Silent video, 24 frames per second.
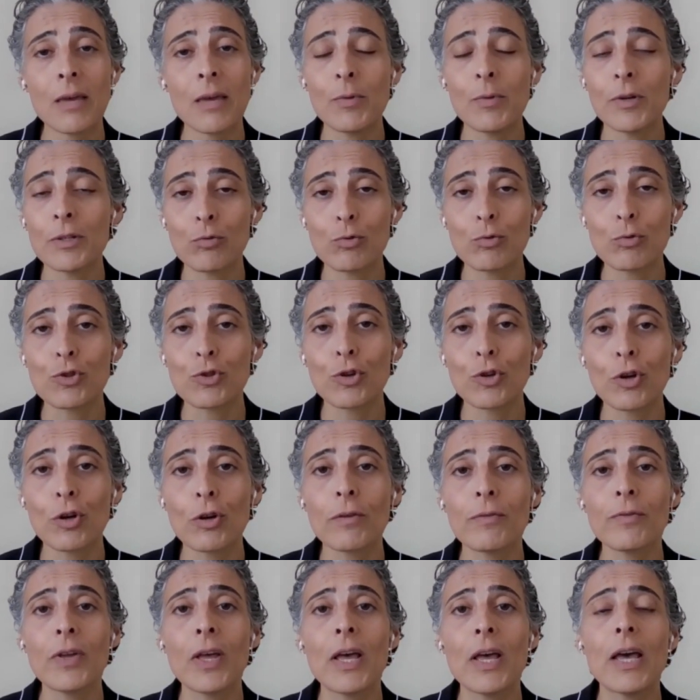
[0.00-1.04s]
able to
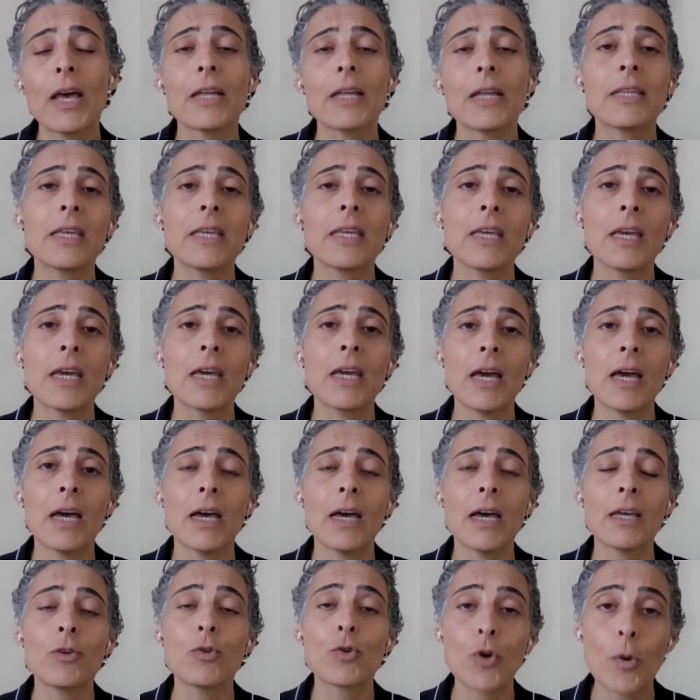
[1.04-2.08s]
serve the
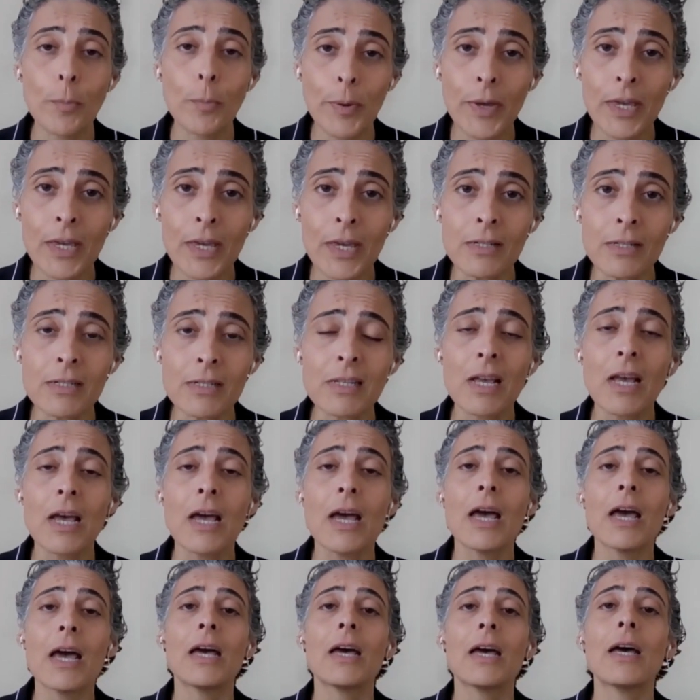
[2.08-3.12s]
Europeans.
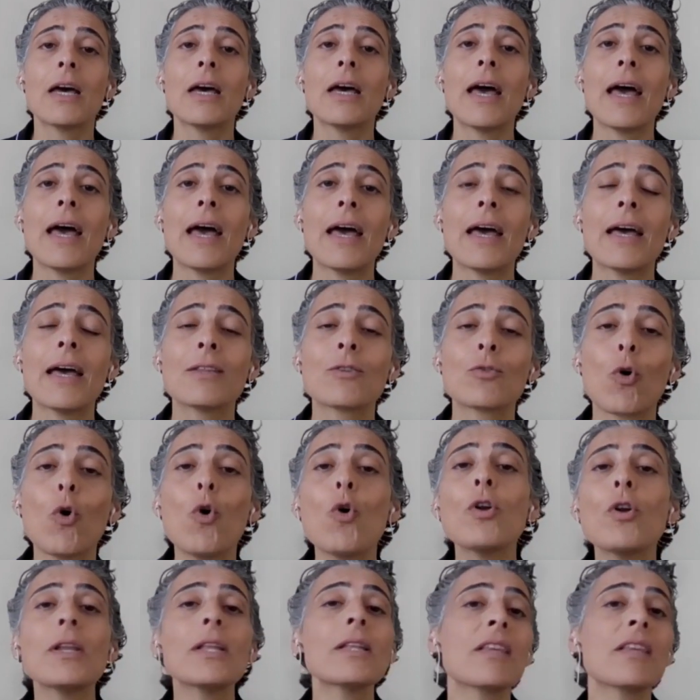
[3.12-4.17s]
And
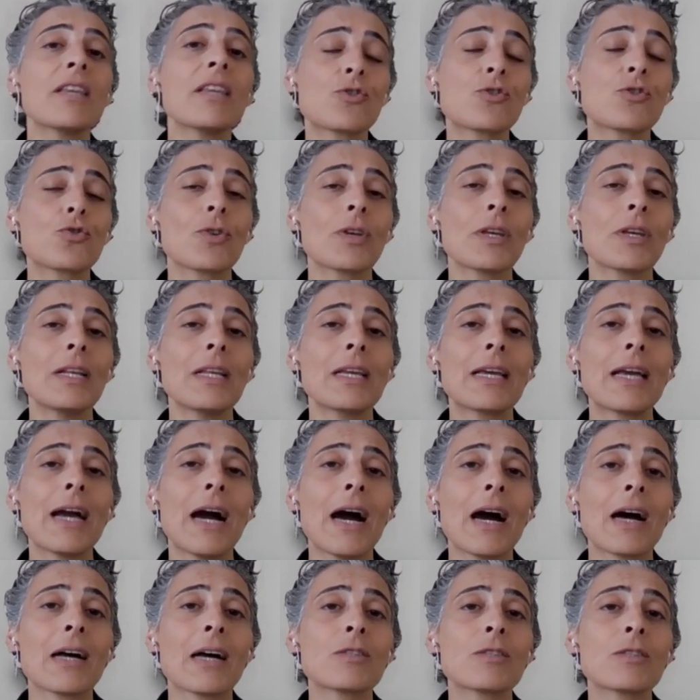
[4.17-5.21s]
only the Israeli
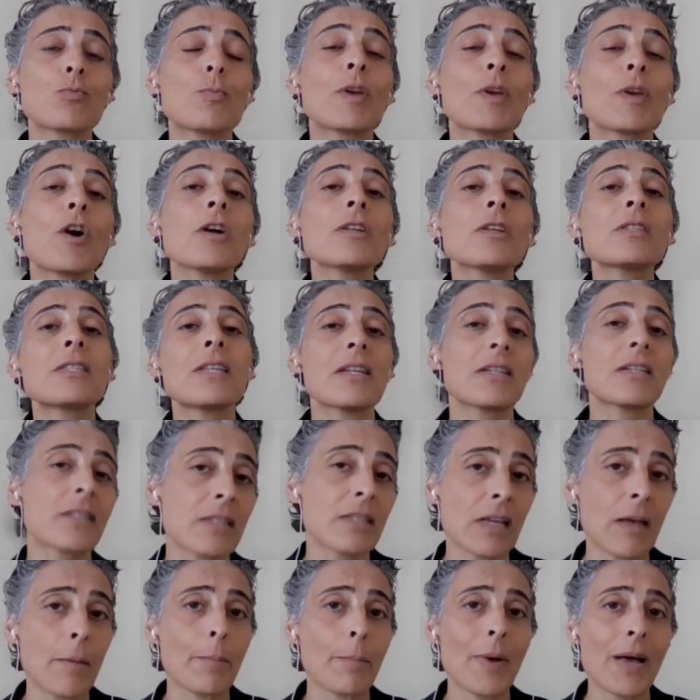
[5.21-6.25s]
gas, because there
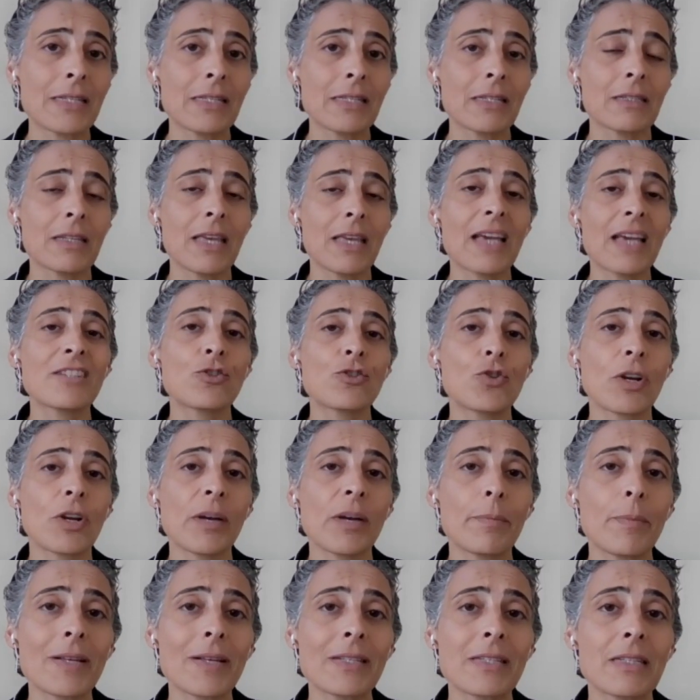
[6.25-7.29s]
is extra
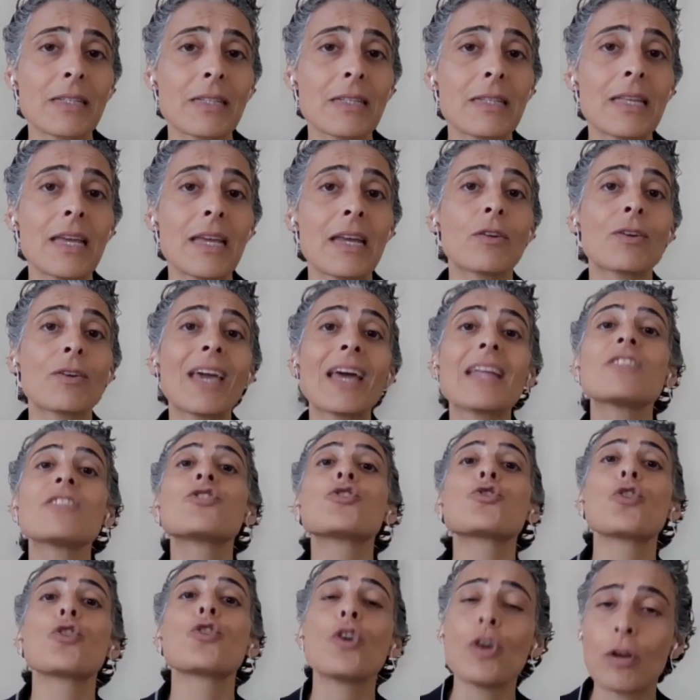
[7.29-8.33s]
capacity there, can
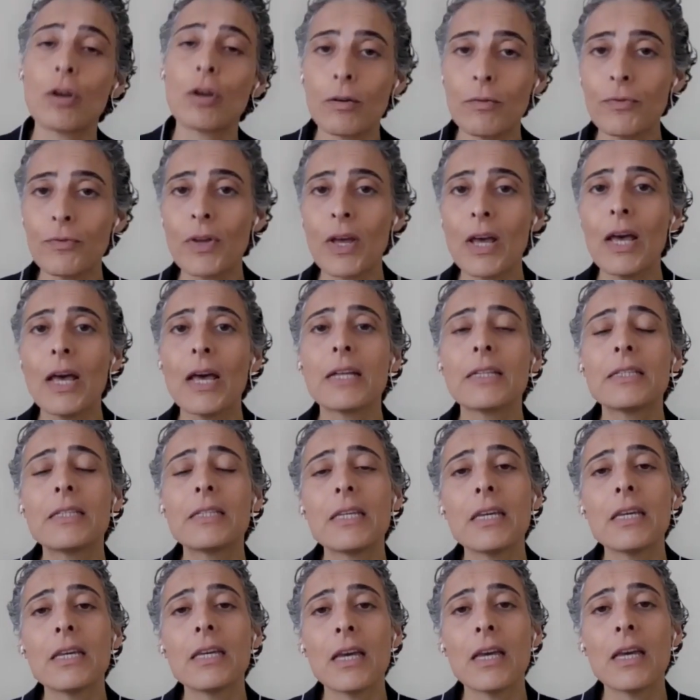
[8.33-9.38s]
serve
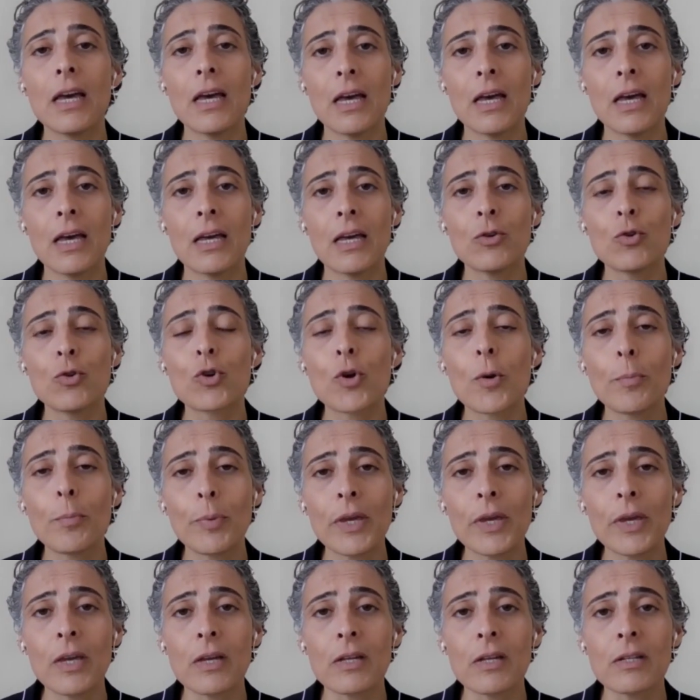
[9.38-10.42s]
the
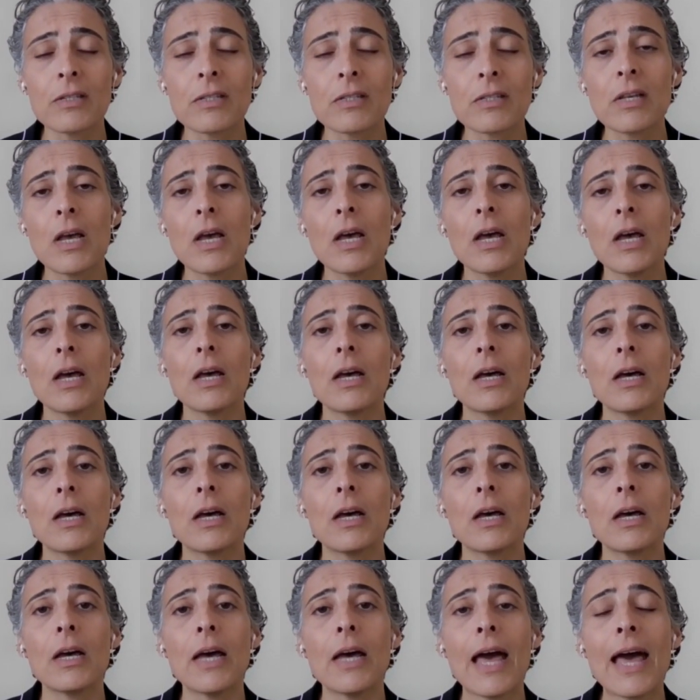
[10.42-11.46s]
Europeans.
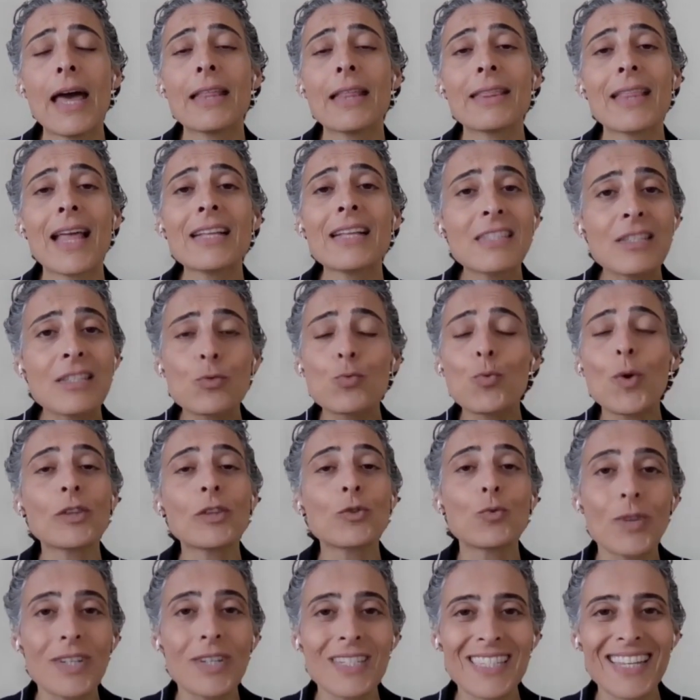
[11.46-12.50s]
And that's
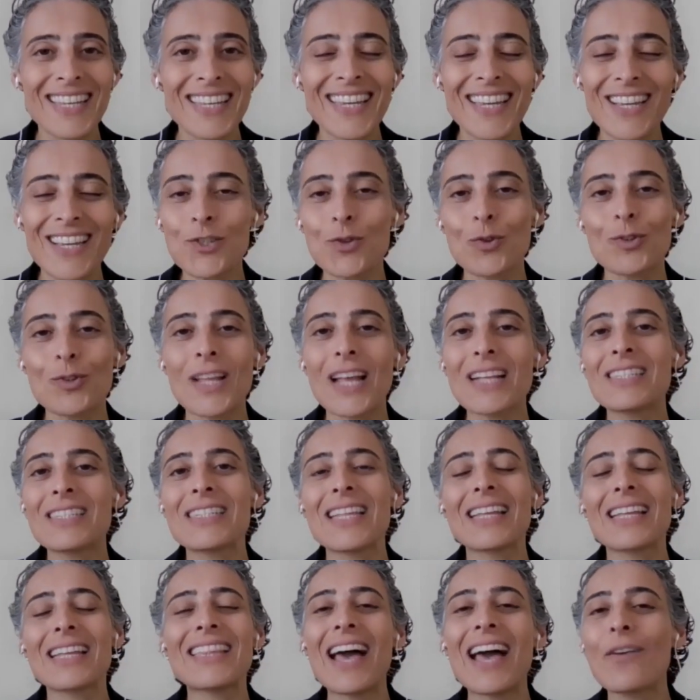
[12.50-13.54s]
what we're seeing. So that's
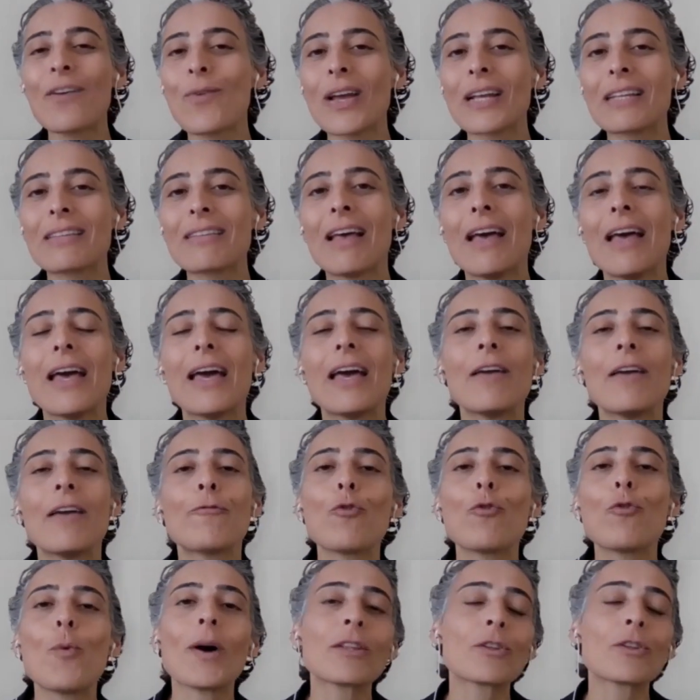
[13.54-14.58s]
the direct, if
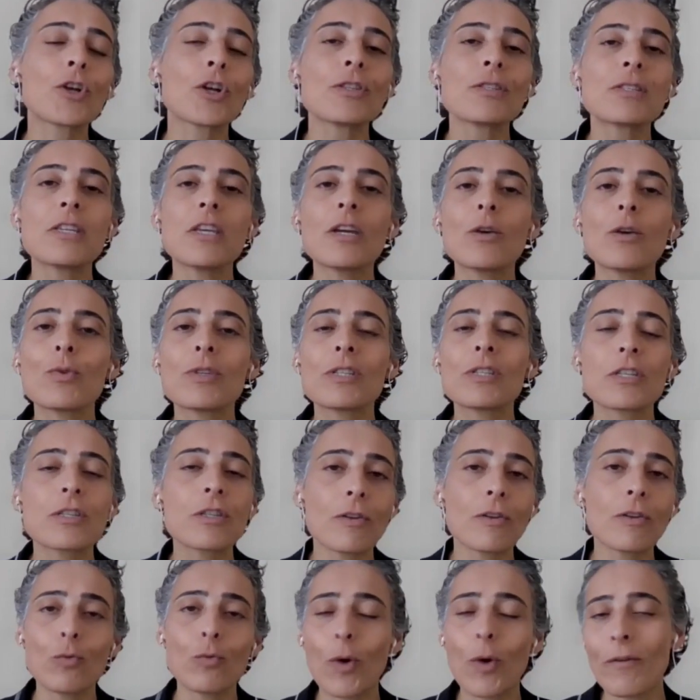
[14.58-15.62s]
we want, consequences
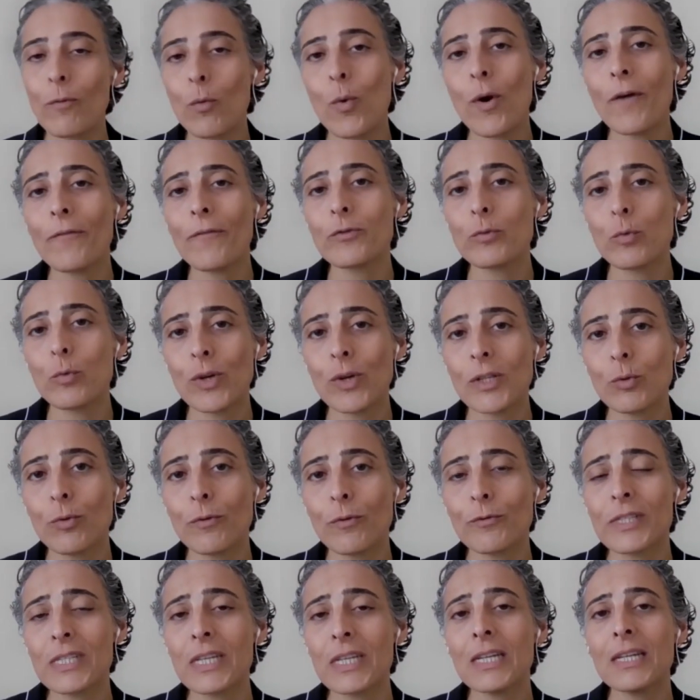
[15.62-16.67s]
of what
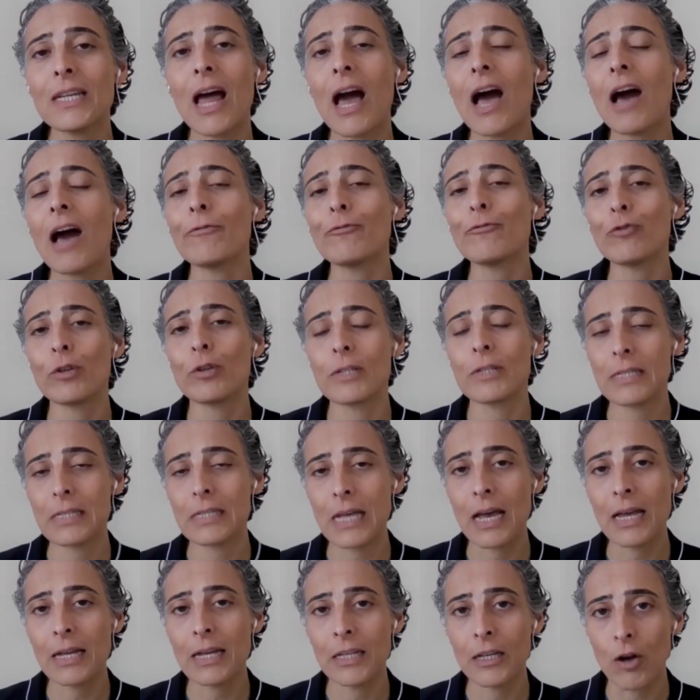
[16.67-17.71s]
we've seen after the
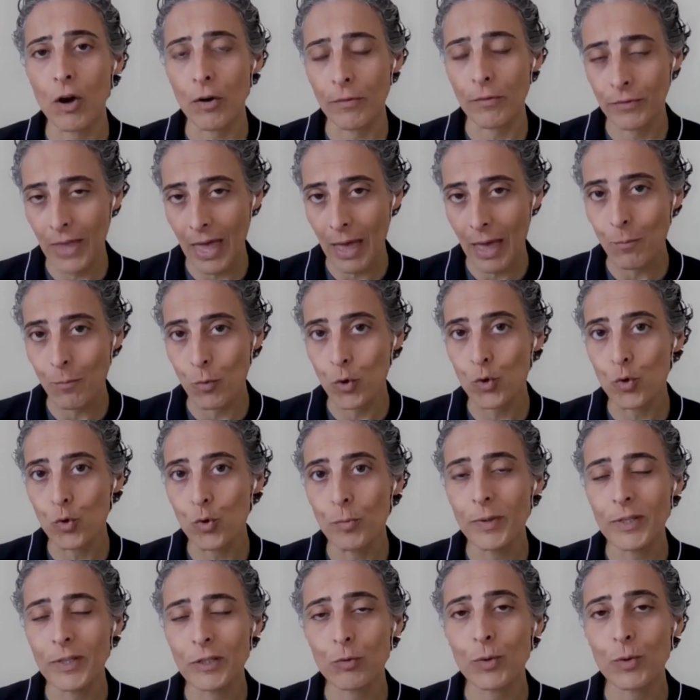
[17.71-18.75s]
signing of the
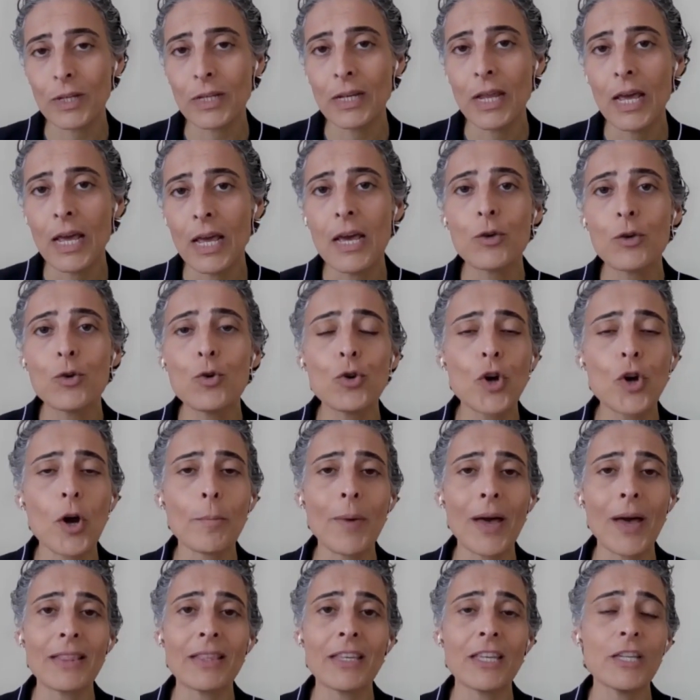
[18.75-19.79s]
MOU between
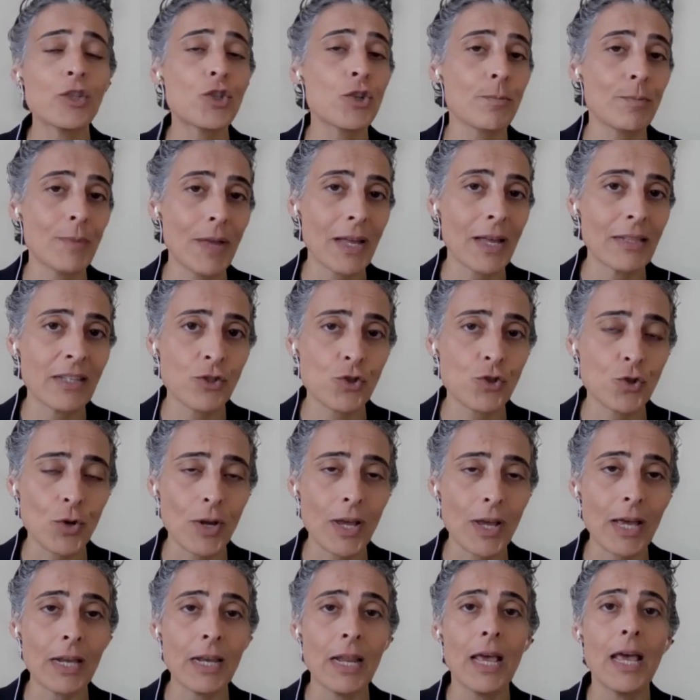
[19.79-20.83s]
Europe and Egypt and
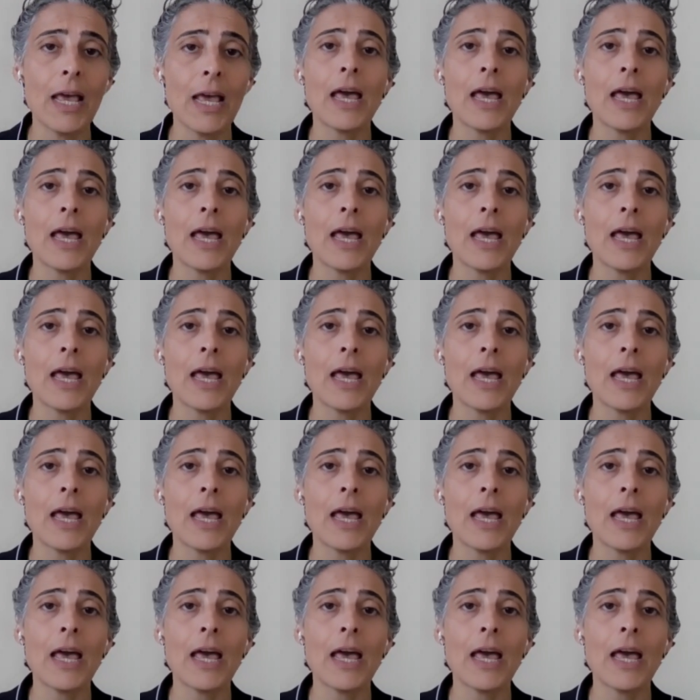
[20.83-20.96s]
Israel.